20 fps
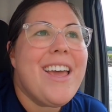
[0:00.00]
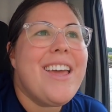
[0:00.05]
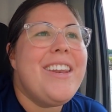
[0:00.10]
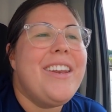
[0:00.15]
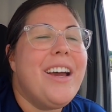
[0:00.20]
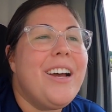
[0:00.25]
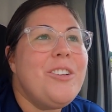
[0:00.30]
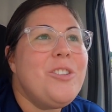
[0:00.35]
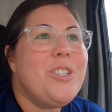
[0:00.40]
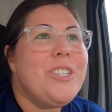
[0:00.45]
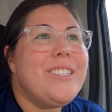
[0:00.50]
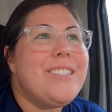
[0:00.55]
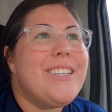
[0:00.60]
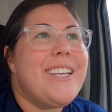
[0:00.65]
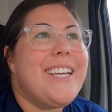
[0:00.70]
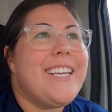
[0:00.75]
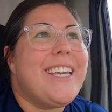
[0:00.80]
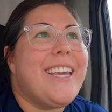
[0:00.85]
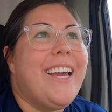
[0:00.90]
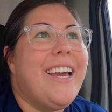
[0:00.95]
Not just
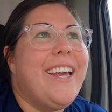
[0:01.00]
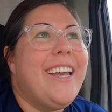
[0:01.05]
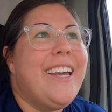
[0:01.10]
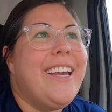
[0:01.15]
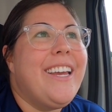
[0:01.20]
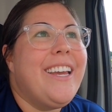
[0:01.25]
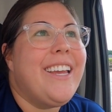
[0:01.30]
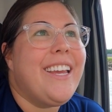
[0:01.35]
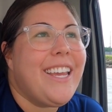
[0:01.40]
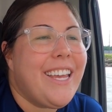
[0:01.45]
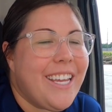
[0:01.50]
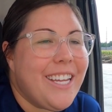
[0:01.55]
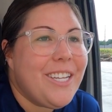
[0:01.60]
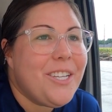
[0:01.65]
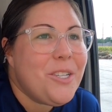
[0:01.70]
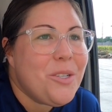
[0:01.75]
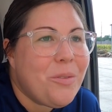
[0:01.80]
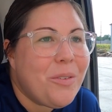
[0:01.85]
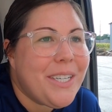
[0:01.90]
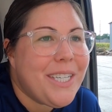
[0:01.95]
like
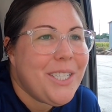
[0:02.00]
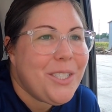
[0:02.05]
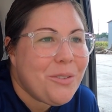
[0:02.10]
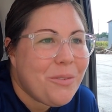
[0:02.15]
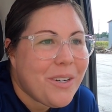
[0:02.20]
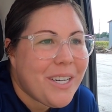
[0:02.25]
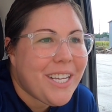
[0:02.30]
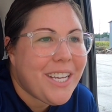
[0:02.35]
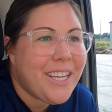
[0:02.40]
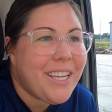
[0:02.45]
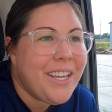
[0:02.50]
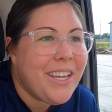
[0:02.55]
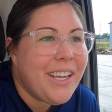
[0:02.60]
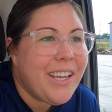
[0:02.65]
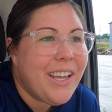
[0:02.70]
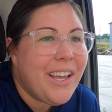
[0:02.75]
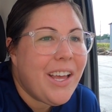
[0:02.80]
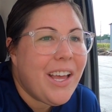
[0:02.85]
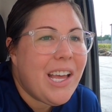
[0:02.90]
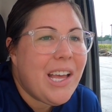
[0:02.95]
in 2020,
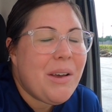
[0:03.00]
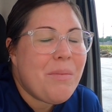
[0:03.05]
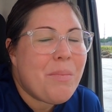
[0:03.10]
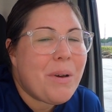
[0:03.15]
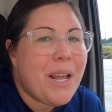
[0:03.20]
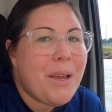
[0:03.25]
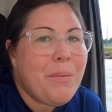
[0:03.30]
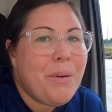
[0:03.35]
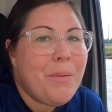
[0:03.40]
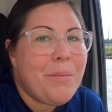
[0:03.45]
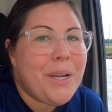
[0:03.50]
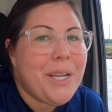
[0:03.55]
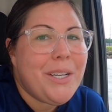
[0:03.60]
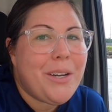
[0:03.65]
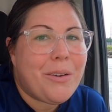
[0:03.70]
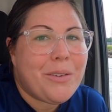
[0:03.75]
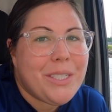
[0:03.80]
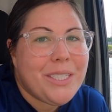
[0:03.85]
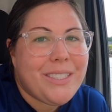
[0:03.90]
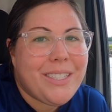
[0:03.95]
but I put my
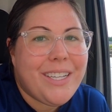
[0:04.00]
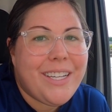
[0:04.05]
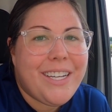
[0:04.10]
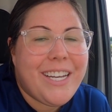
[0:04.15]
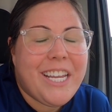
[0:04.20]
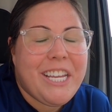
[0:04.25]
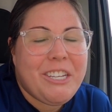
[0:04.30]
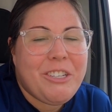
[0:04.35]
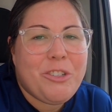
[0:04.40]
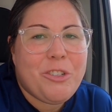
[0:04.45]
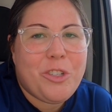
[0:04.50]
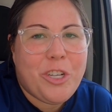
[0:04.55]
notice in